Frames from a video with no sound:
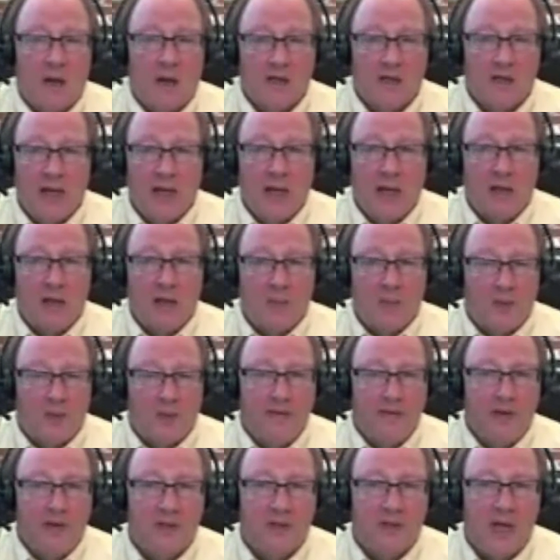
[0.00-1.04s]
take the
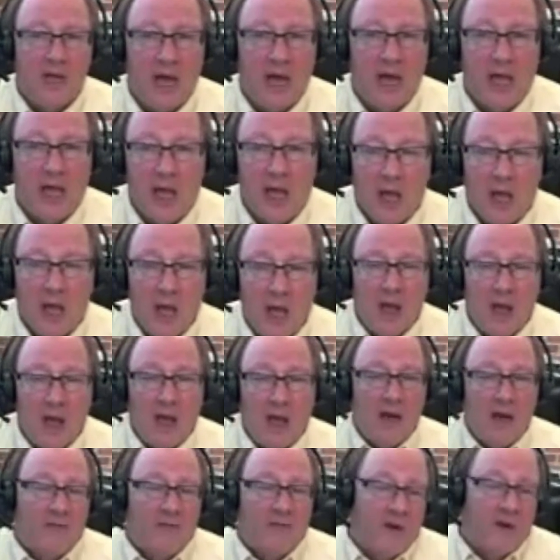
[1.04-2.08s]
previous day.
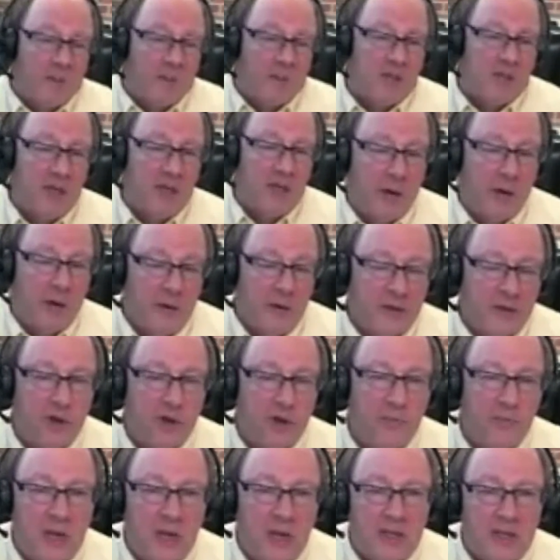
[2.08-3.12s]
And the pharmacy owner is
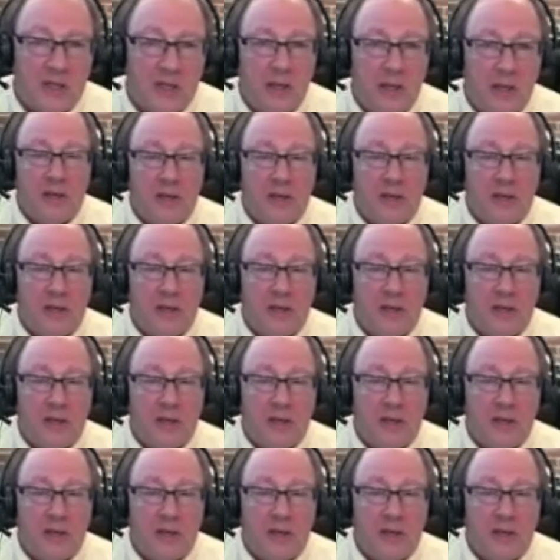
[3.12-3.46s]
too busy